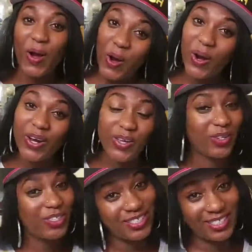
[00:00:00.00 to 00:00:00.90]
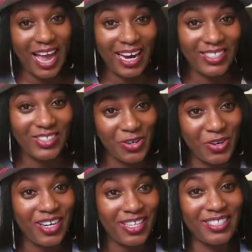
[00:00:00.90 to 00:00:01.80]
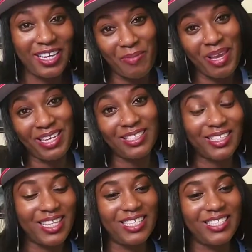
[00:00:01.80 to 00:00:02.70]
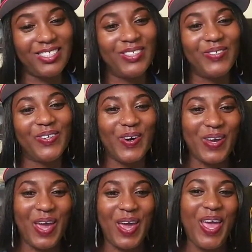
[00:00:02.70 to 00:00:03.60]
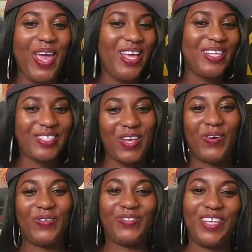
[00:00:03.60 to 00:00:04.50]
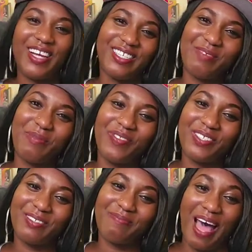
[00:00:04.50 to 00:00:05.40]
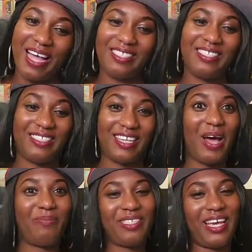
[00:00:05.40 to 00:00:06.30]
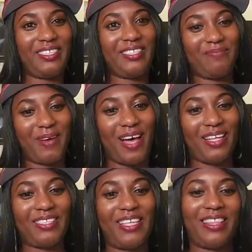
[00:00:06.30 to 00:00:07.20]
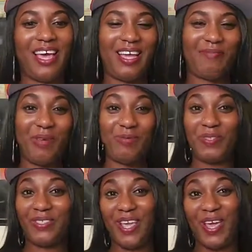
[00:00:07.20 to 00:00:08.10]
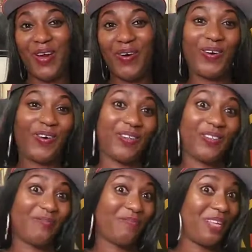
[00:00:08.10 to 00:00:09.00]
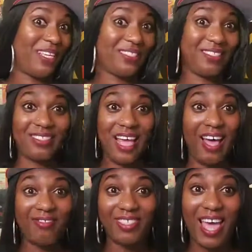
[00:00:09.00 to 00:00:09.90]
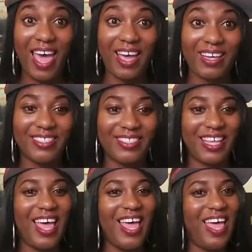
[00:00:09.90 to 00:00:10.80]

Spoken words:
Or you could just add it on your list and make it a thing to do. Okay, so here are some of the spots, the top 10 spots that people say are the places to have sex: